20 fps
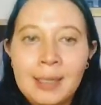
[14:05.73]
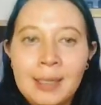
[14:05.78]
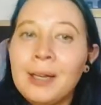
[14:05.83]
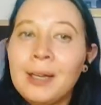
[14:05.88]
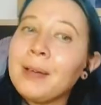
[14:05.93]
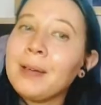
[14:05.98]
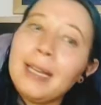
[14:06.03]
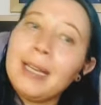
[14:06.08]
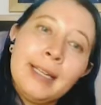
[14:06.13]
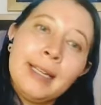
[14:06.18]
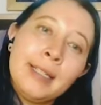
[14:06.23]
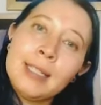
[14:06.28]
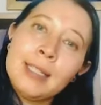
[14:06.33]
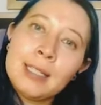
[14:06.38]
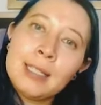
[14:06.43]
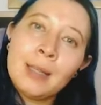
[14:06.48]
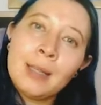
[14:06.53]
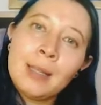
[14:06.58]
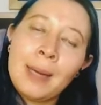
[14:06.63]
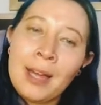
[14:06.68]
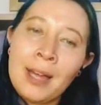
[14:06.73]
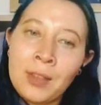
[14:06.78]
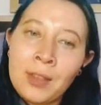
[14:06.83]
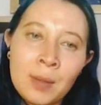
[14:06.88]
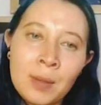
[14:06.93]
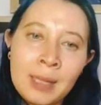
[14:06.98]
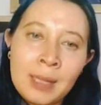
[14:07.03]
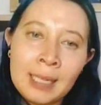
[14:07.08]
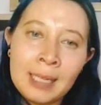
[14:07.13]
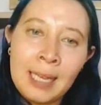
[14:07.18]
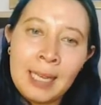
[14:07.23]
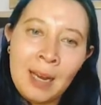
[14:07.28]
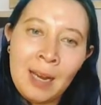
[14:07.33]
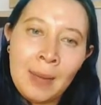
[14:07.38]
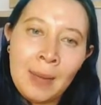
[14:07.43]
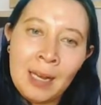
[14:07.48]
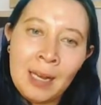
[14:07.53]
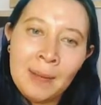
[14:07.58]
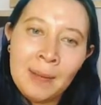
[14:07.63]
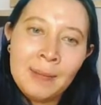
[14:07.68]
Okay, here is the bathroom that came
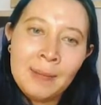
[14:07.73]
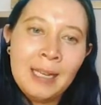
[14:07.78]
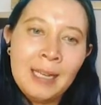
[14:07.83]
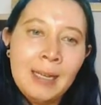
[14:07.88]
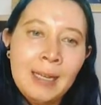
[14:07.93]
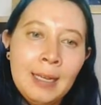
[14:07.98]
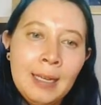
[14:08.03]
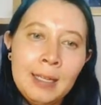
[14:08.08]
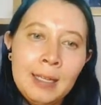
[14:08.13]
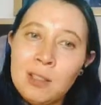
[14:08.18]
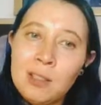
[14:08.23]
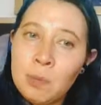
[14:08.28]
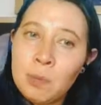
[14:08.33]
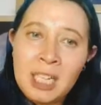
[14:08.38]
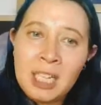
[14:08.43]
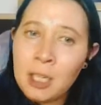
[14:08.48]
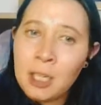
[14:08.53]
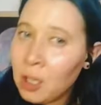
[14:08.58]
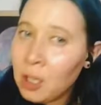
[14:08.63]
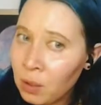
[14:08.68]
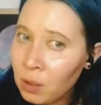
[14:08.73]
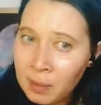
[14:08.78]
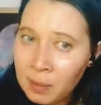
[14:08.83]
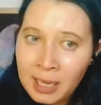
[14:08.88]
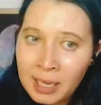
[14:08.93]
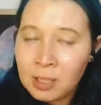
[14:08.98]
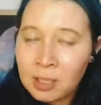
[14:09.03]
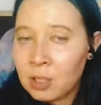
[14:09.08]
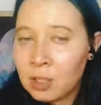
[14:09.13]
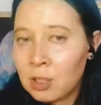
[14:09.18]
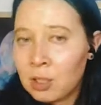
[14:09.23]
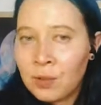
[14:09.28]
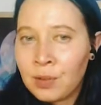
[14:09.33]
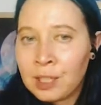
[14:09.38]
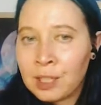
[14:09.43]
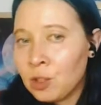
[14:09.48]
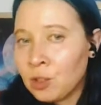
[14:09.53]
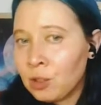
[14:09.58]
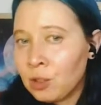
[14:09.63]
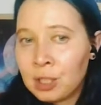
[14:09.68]
up. It's pretty cute. It matches the
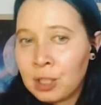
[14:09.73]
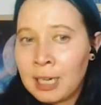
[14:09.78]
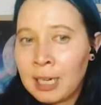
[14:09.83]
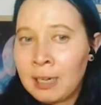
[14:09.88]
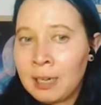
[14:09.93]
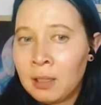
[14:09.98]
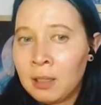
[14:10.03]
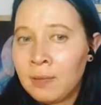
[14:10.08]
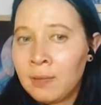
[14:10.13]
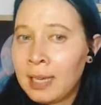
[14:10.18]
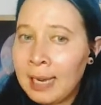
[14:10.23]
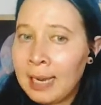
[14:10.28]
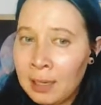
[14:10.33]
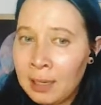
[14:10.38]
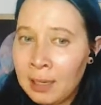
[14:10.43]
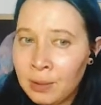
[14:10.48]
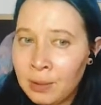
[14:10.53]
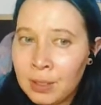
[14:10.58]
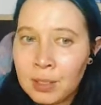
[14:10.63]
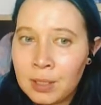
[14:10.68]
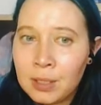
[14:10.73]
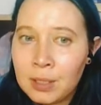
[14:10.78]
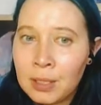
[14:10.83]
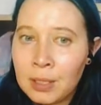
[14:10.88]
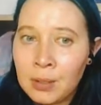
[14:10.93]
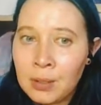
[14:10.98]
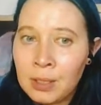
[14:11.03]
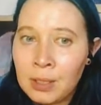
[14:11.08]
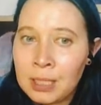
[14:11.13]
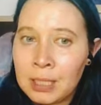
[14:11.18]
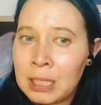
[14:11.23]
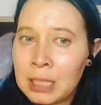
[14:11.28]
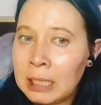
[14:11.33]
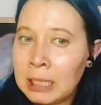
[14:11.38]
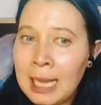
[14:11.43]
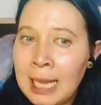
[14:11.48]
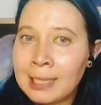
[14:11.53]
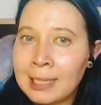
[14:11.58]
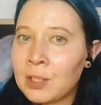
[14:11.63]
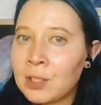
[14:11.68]
rest of the style of the house. So this is the
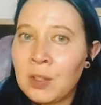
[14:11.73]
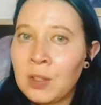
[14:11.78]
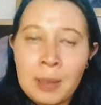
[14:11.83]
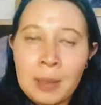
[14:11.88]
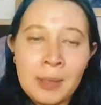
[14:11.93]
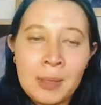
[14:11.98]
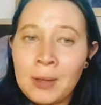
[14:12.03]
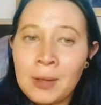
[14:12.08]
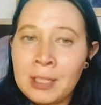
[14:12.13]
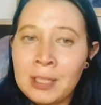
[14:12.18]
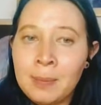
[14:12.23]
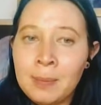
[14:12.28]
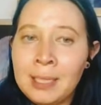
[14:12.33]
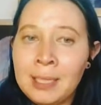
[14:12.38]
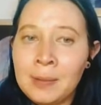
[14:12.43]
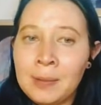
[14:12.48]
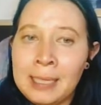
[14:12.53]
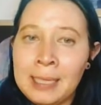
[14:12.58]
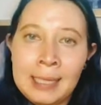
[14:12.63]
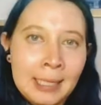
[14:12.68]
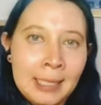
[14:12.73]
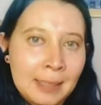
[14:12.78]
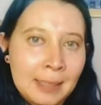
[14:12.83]
last room I'm going to be doing in this